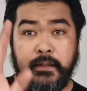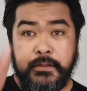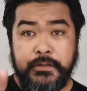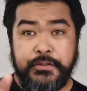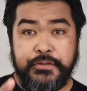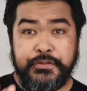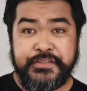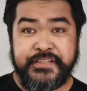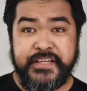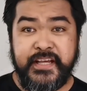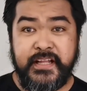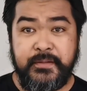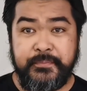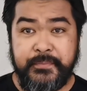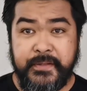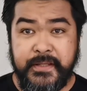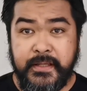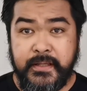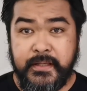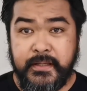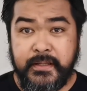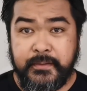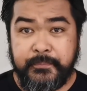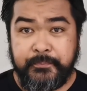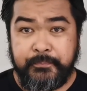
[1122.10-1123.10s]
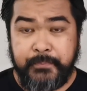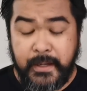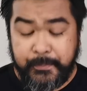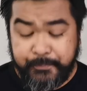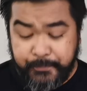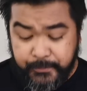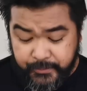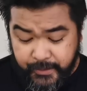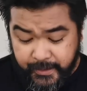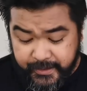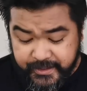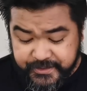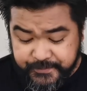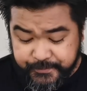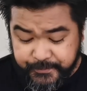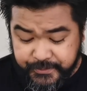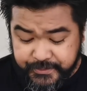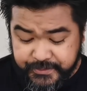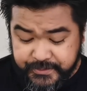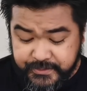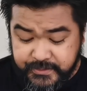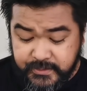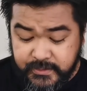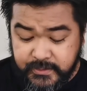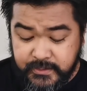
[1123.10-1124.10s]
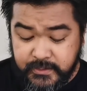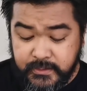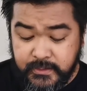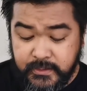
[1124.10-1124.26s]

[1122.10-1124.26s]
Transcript: you tell me, pepper experts,